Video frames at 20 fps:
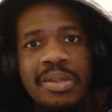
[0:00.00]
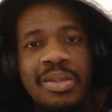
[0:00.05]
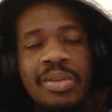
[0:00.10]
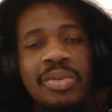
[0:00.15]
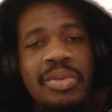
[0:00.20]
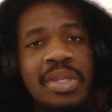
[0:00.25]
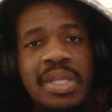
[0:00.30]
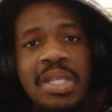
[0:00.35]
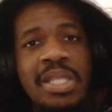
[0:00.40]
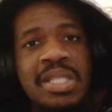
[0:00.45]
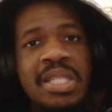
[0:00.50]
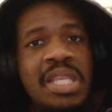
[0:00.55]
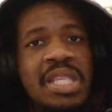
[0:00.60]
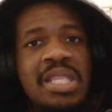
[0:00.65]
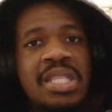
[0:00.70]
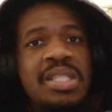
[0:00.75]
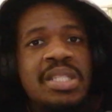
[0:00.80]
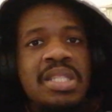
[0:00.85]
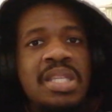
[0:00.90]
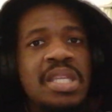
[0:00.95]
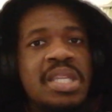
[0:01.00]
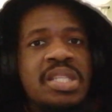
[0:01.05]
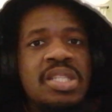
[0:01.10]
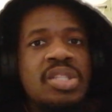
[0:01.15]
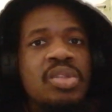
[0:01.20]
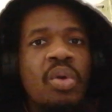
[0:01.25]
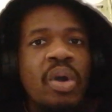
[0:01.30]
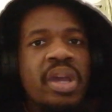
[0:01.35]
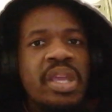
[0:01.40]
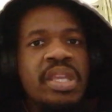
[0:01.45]
Dude, he's this
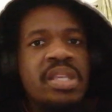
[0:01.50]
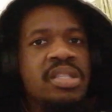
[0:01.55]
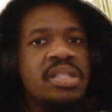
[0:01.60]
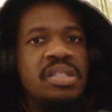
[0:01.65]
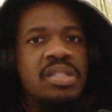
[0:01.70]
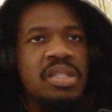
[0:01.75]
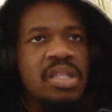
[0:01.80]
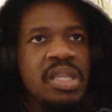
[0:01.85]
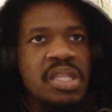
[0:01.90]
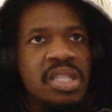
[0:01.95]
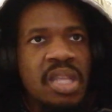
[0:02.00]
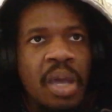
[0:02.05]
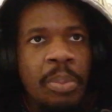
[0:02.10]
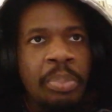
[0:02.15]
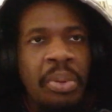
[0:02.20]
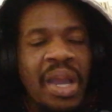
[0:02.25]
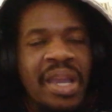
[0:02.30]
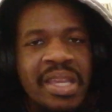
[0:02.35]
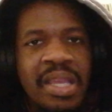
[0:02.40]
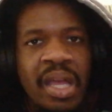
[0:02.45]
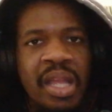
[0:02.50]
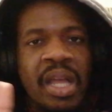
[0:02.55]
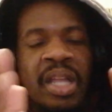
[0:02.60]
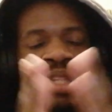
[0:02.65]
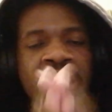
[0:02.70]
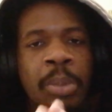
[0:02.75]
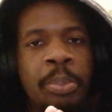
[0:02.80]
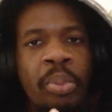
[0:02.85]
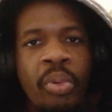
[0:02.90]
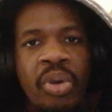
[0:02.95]
he's not he's he's a,
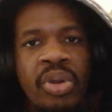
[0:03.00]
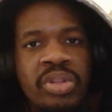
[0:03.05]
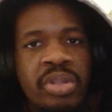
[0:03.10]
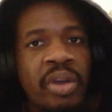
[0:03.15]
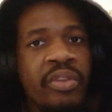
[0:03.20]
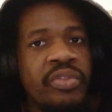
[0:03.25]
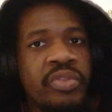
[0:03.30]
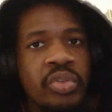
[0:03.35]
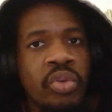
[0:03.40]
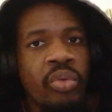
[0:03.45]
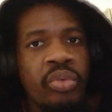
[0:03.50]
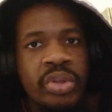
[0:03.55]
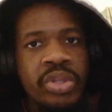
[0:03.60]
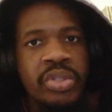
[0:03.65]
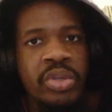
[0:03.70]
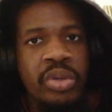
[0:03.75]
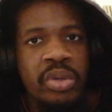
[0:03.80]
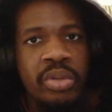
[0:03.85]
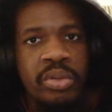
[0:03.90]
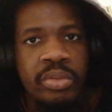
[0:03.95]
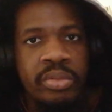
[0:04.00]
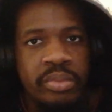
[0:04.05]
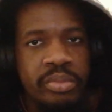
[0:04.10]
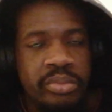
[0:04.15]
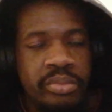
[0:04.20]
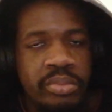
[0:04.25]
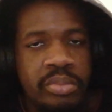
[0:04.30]
at a point of no return.